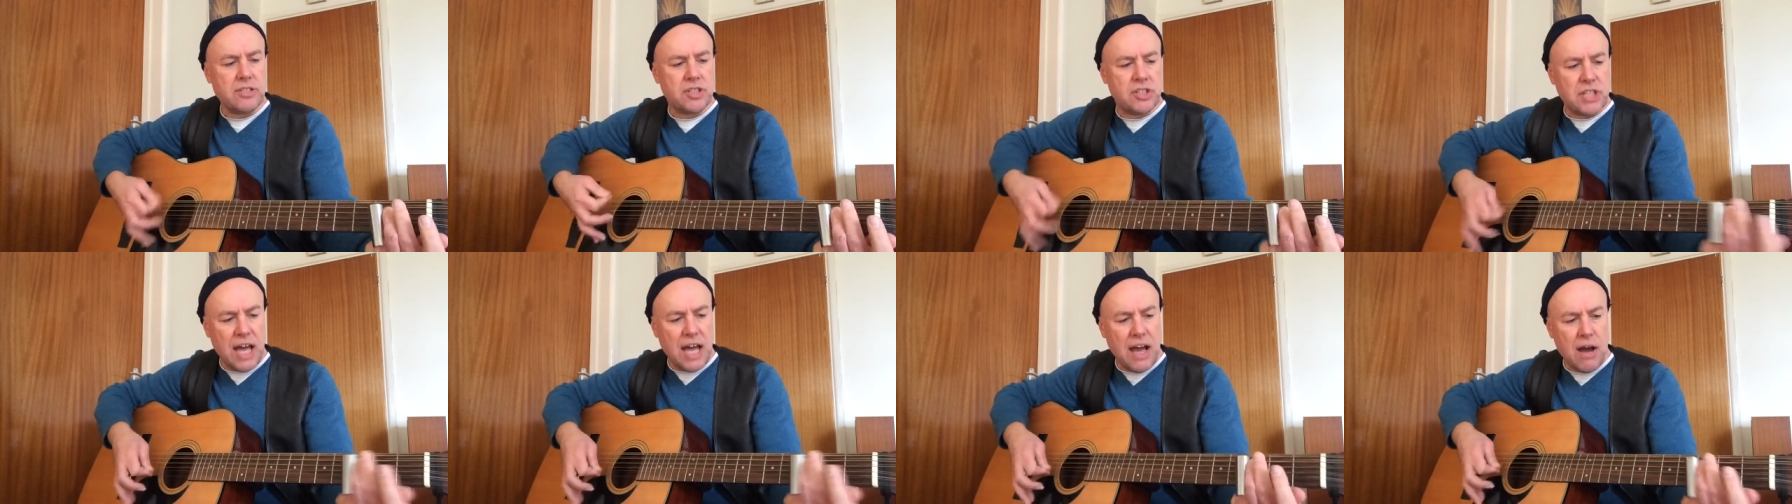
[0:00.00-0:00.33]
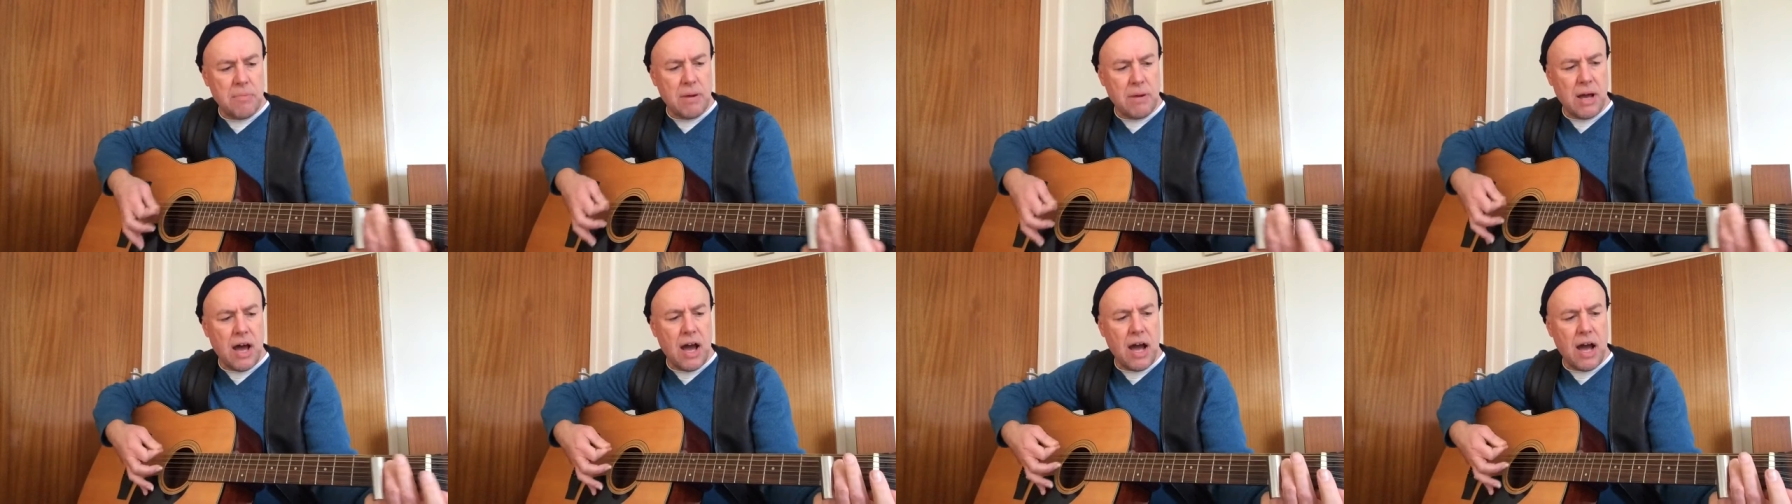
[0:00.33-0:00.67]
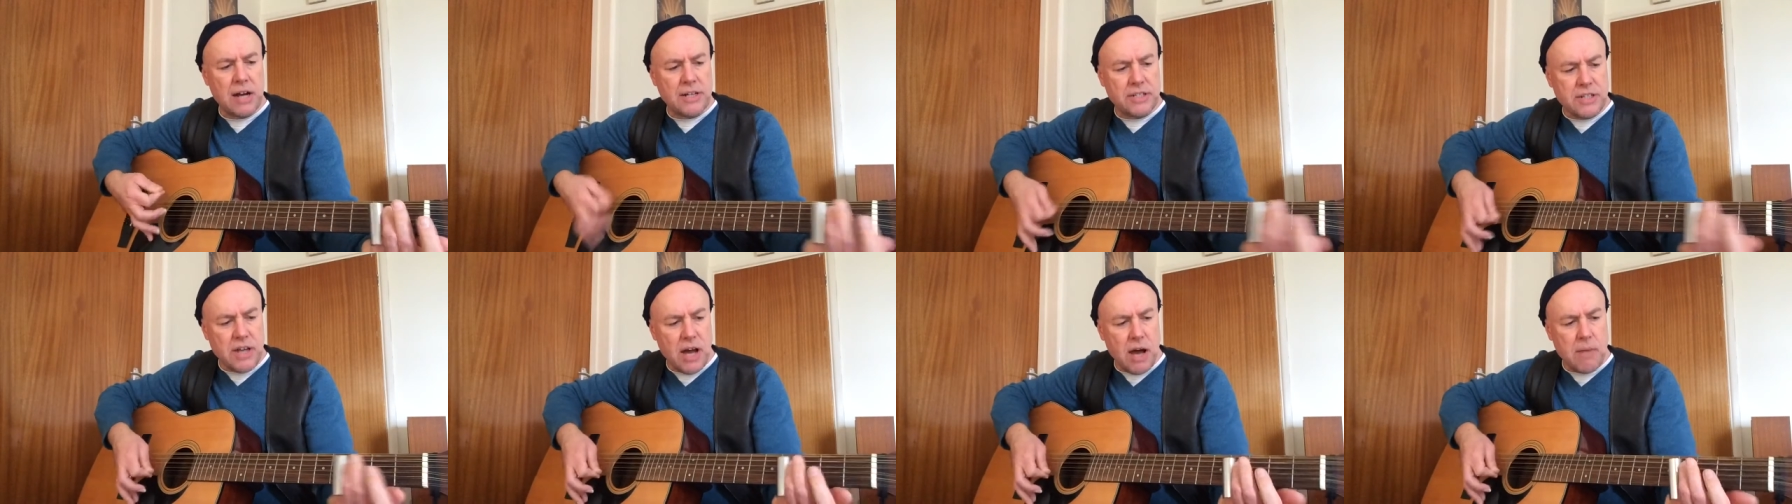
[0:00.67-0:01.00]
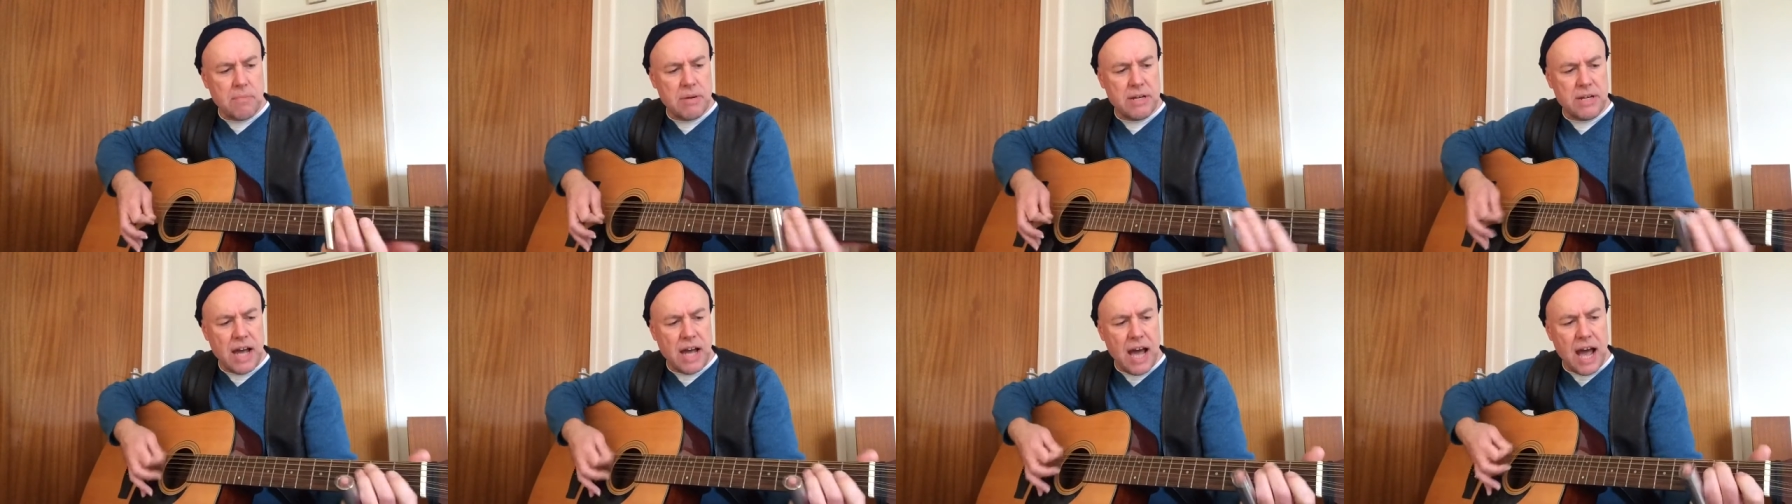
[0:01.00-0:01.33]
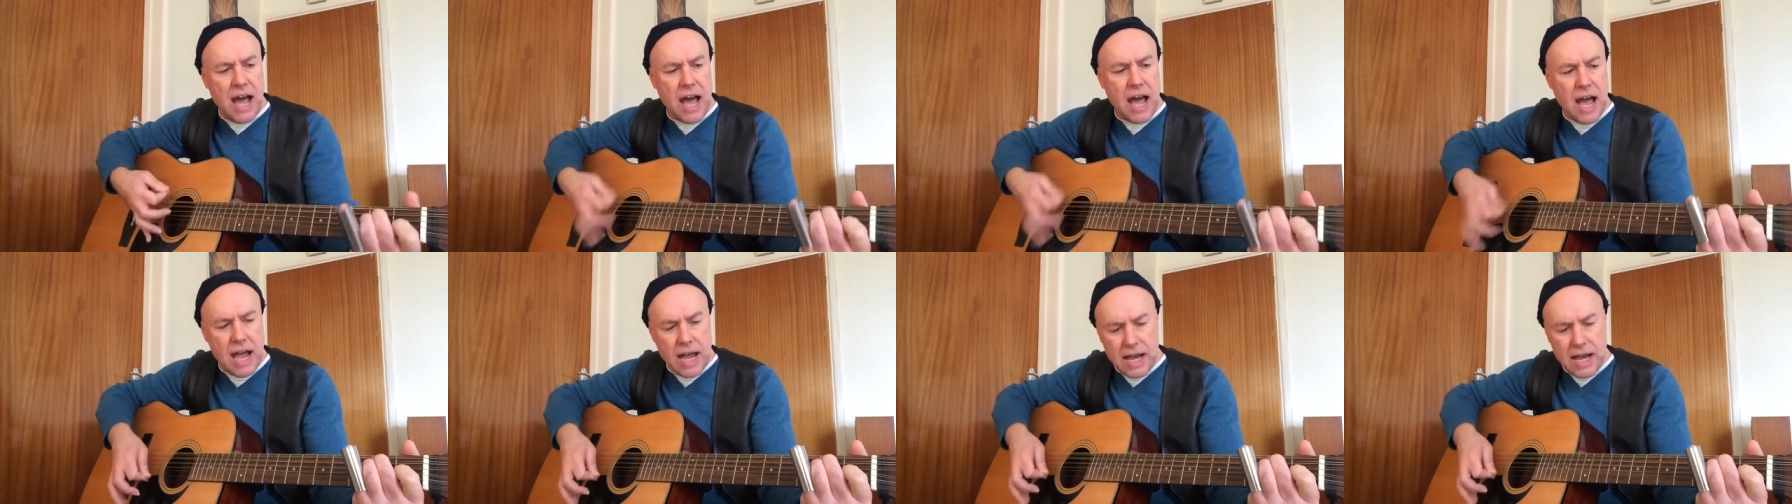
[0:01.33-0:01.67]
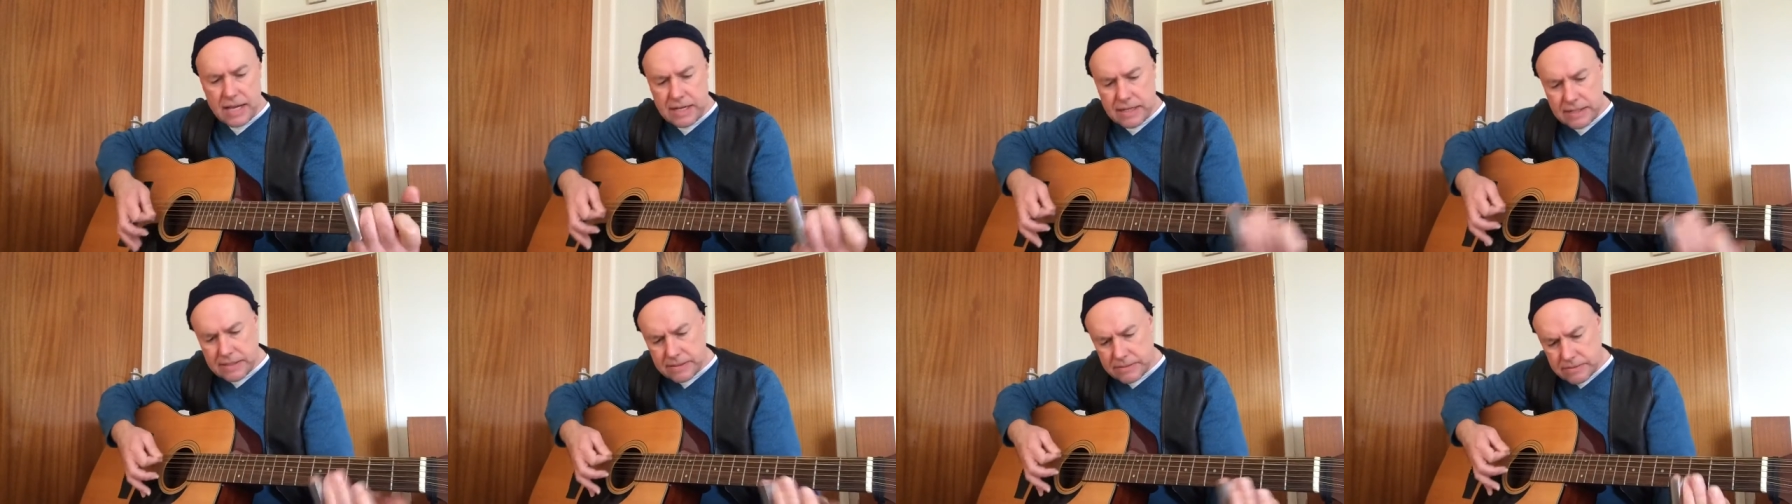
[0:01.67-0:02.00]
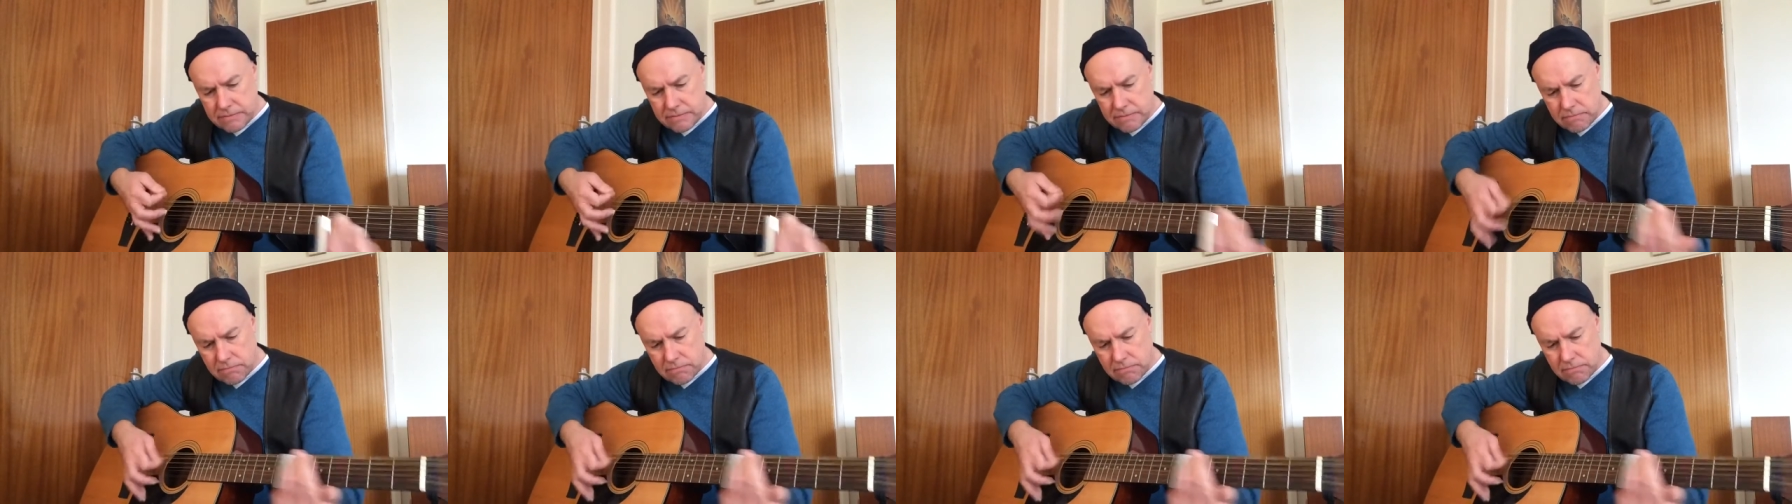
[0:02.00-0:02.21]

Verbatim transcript: cell block number nine.